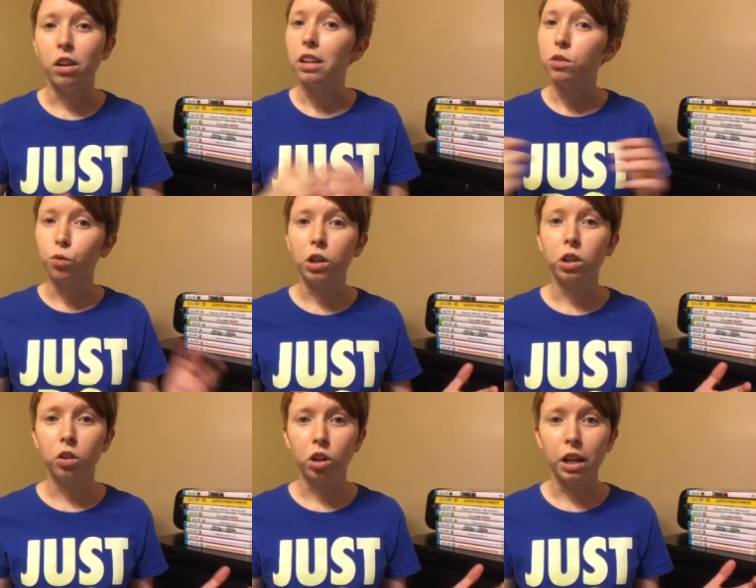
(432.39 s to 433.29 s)
It is free to
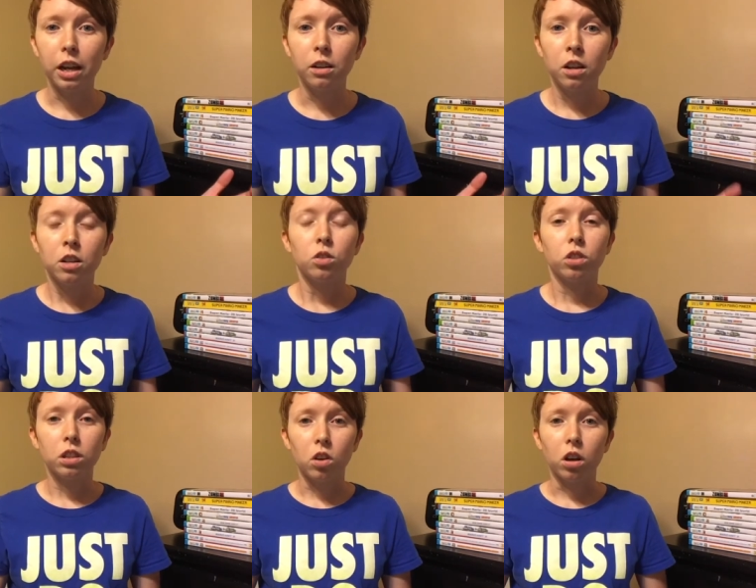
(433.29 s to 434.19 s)
create, so
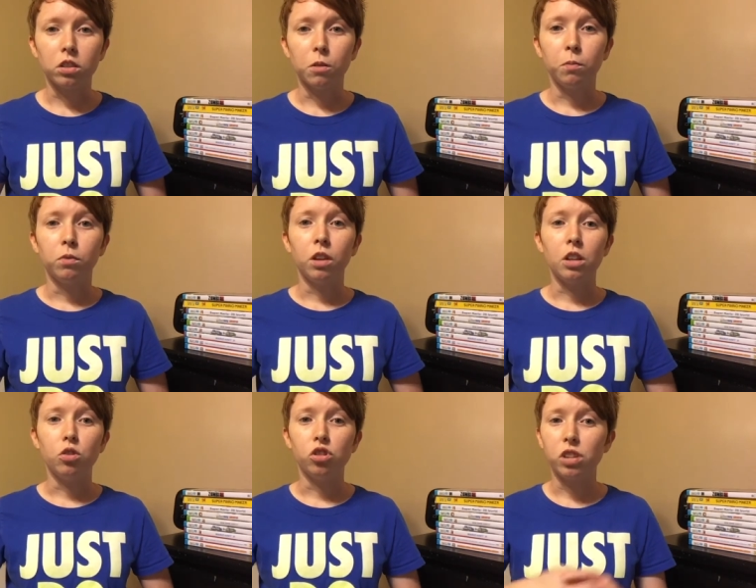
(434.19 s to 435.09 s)
that's awesome.
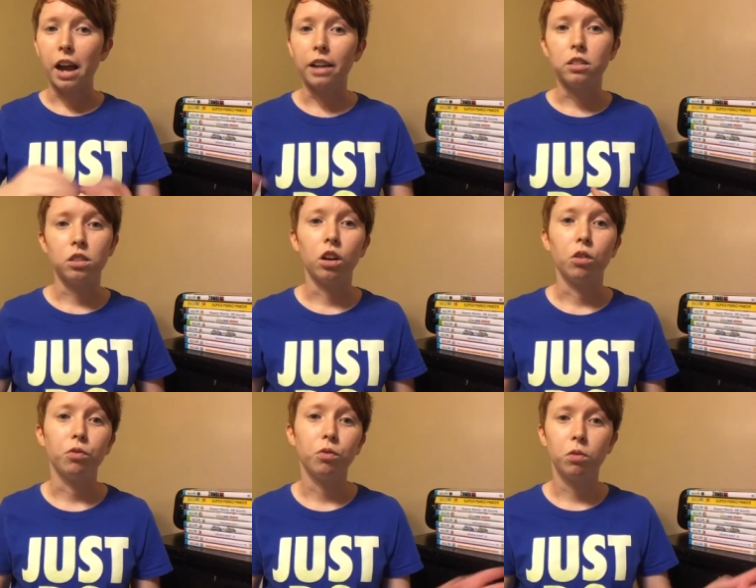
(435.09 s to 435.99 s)
And you just add
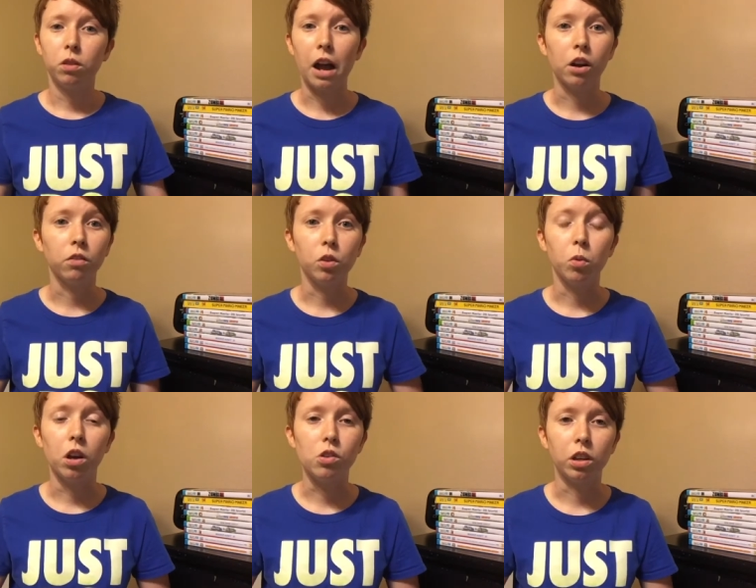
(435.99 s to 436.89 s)
stuff however you
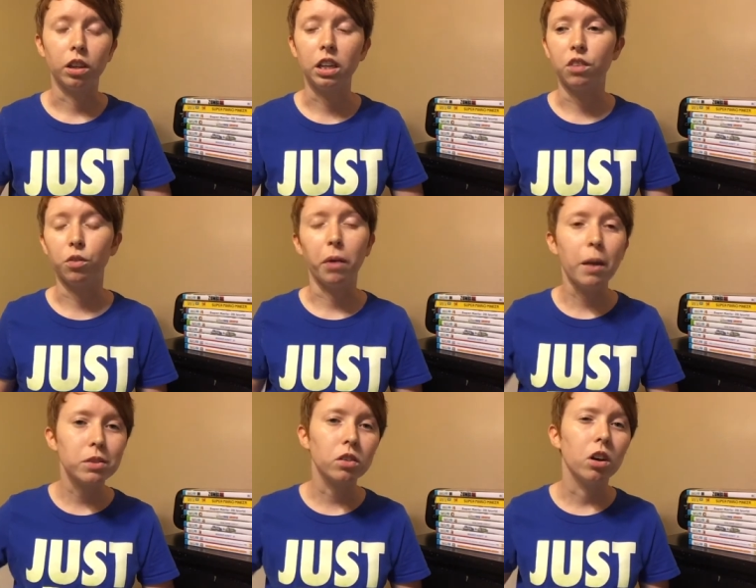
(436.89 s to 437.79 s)
want. You can link it from
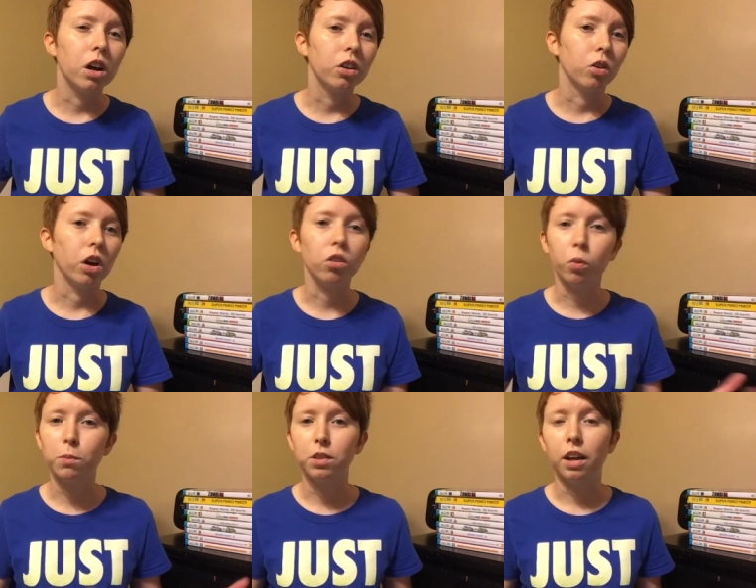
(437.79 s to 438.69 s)
Amazon or other
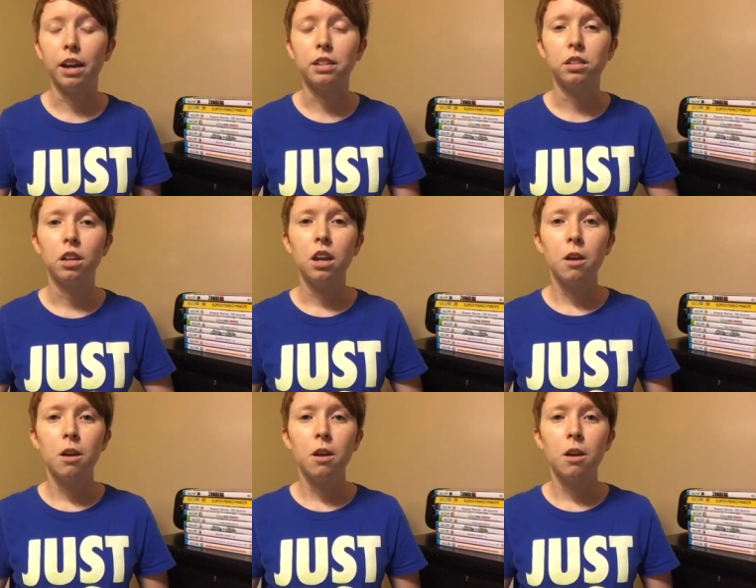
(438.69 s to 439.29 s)
websites.